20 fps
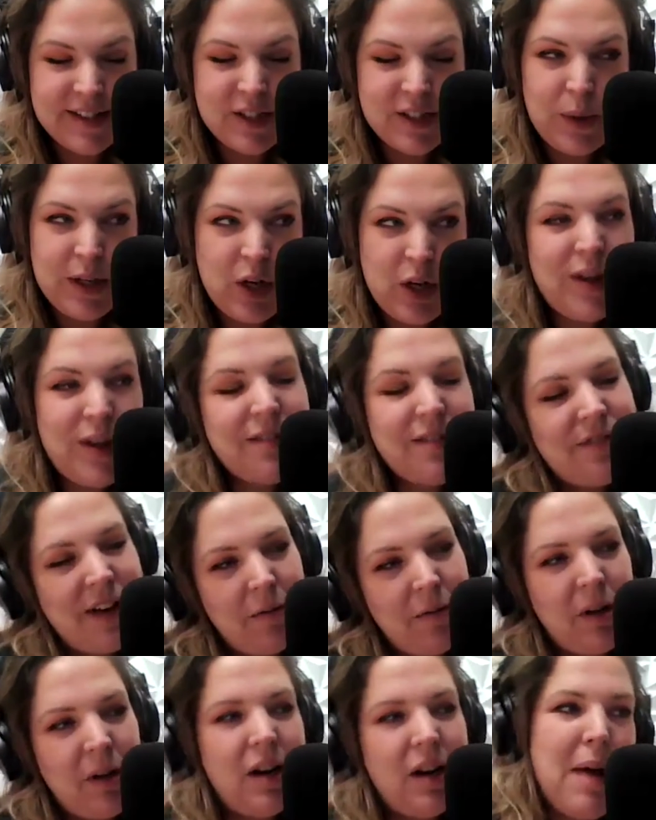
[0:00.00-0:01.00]
So we know that
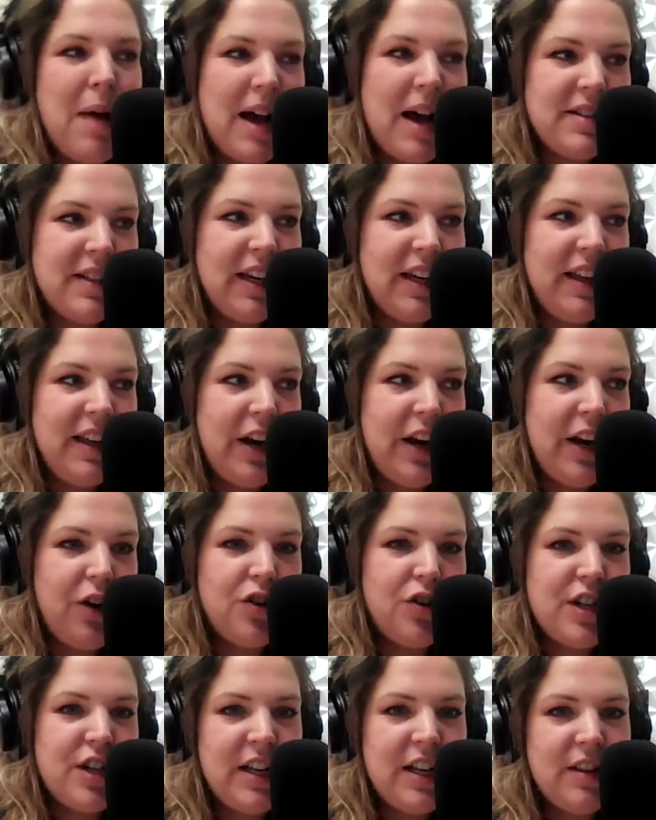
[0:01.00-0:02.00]
feminine and masculine
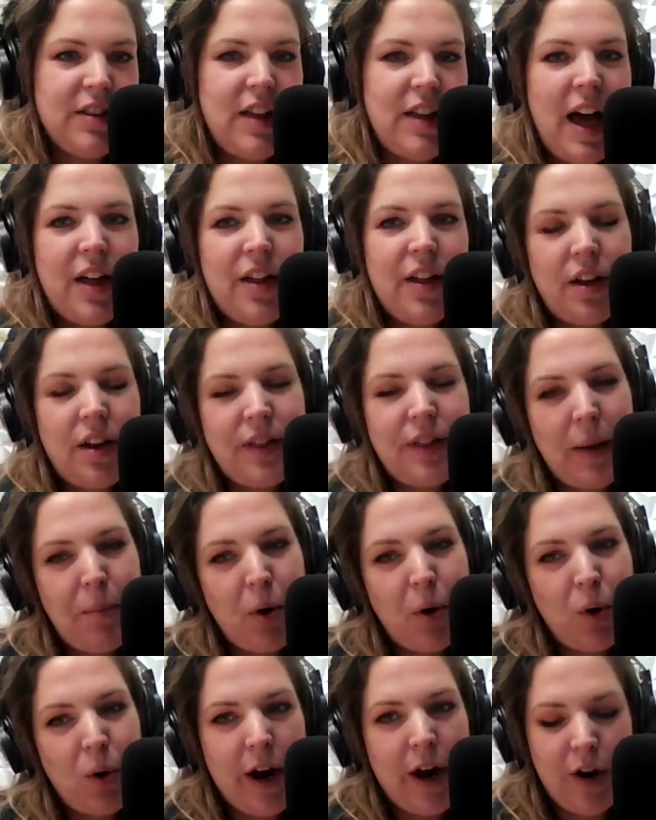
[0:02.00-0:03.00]
energy, that
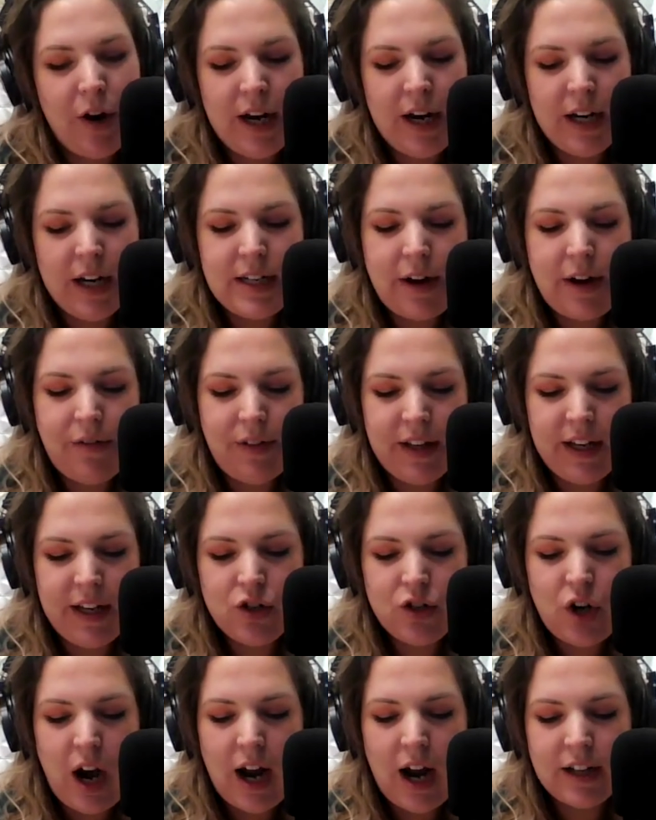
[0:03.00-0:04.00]
polarity definitely
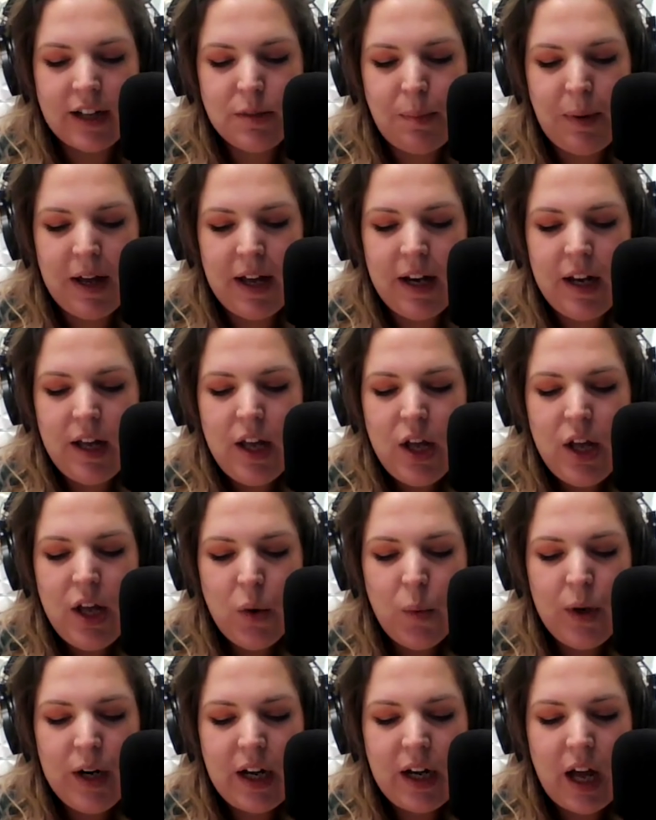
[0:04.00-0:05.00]
attracts. But
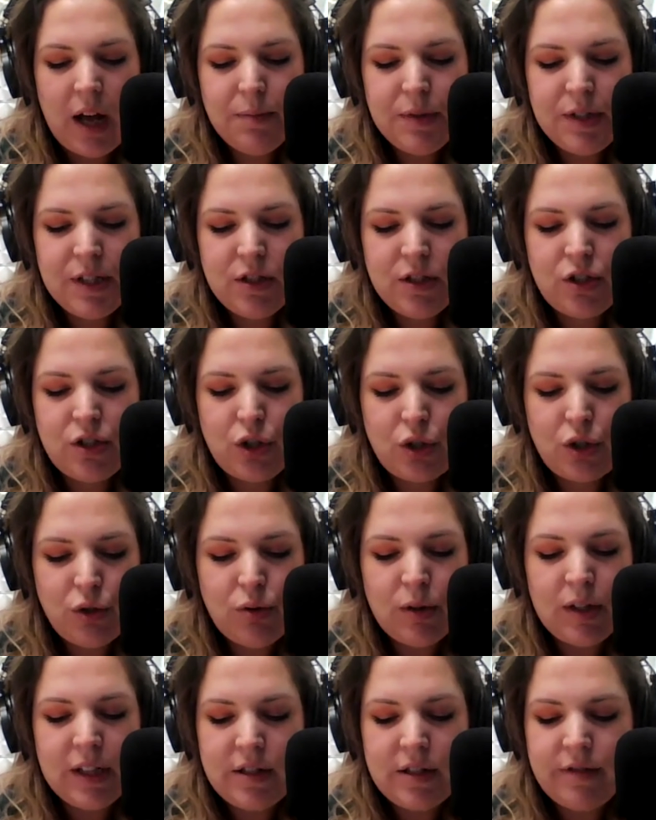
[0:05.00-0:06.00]
when it comes to
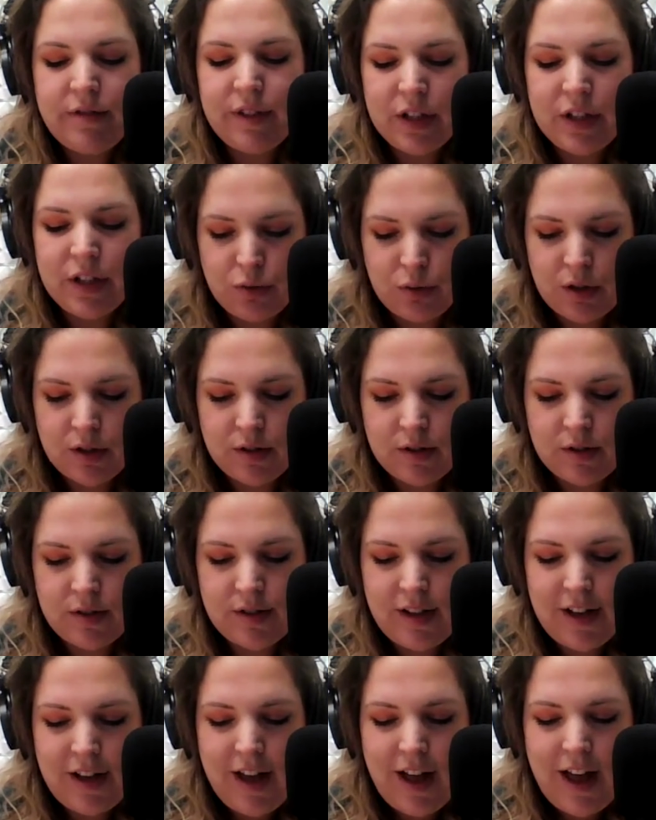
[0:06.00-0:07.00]
two
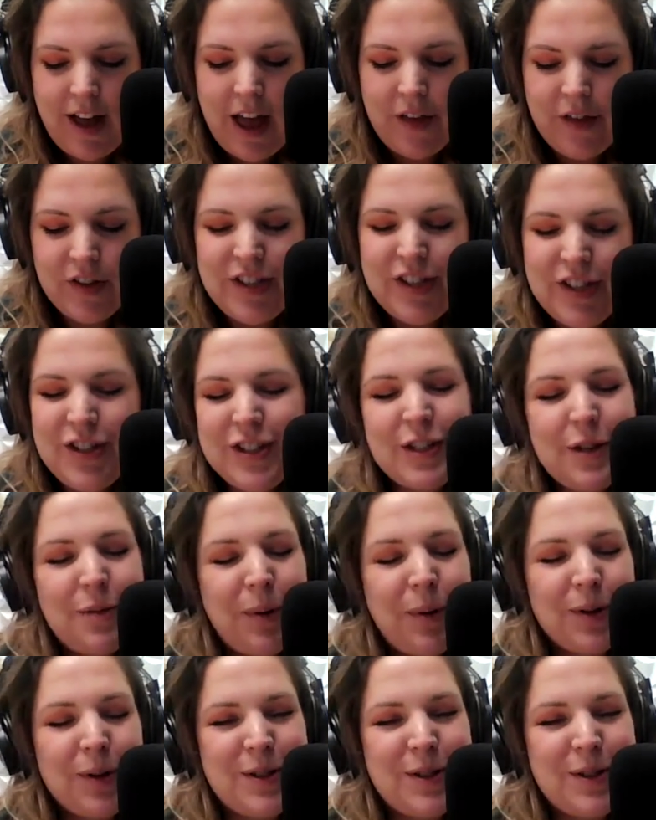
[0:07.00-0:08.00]
individuals, and this is just a
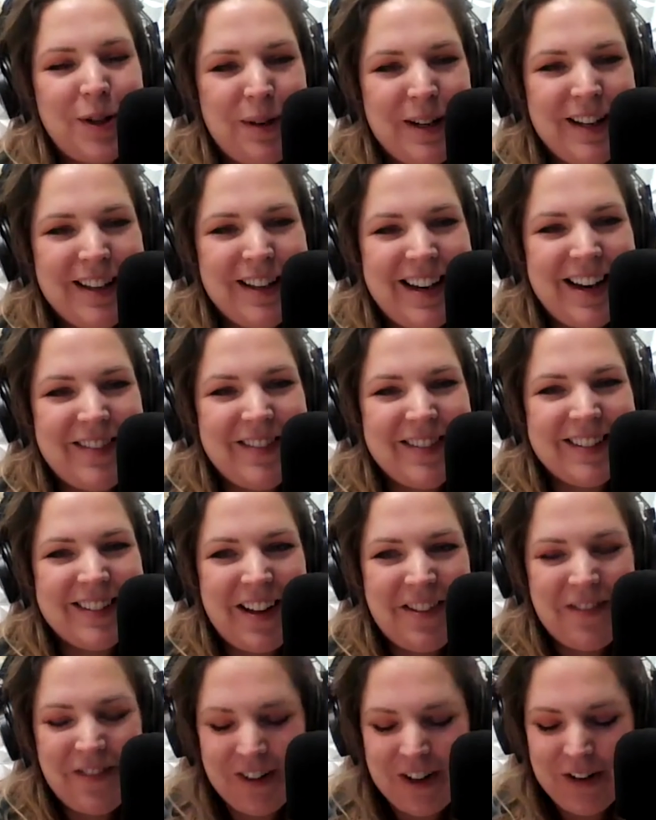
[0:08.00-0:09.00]
personal opinion that I would
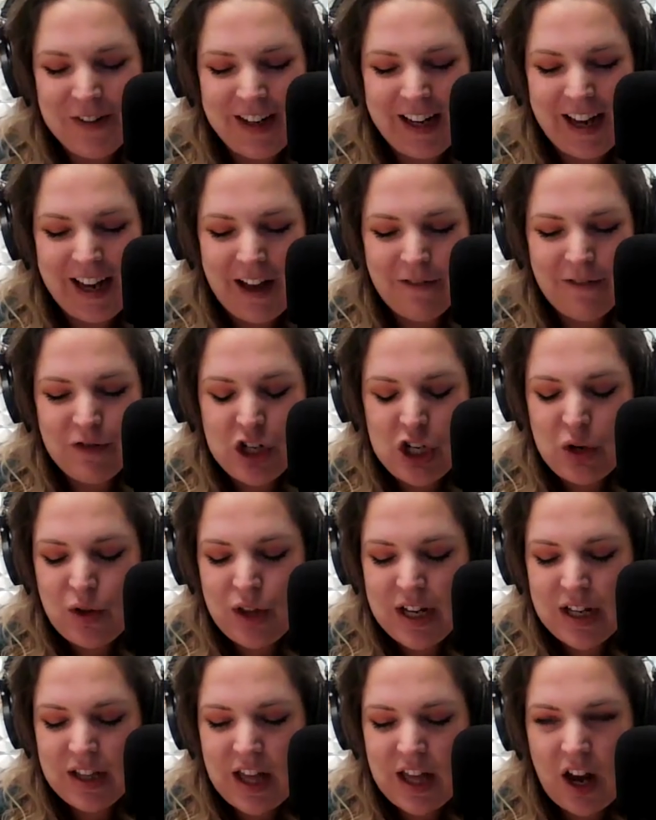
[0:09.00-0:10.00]
love for you to give, do you
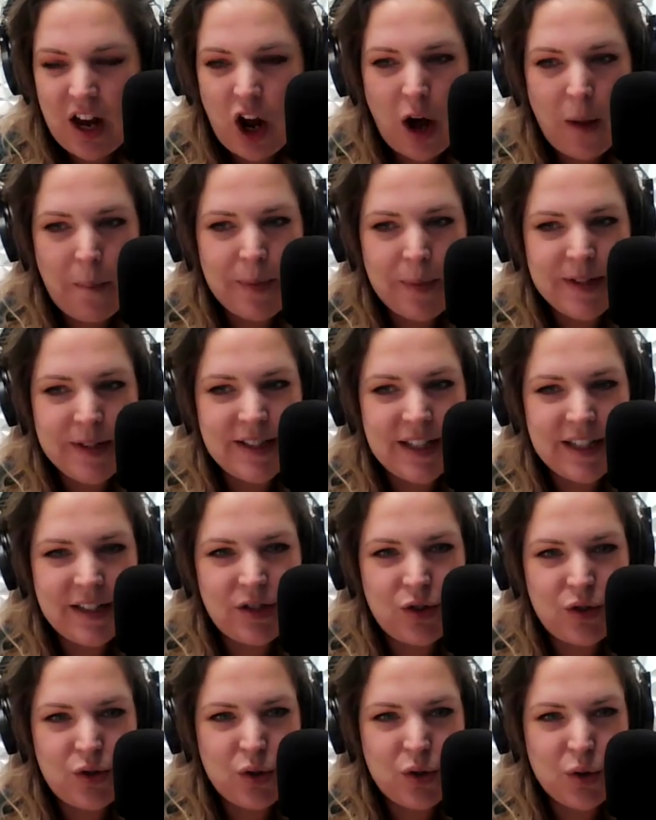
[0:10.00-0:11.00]
think that
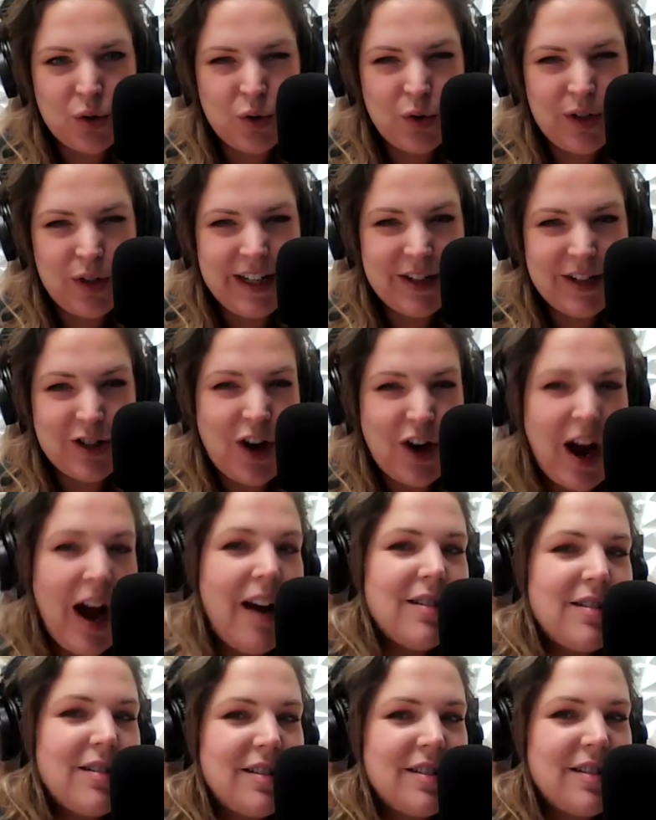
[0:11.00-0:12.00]
opposites truly attract?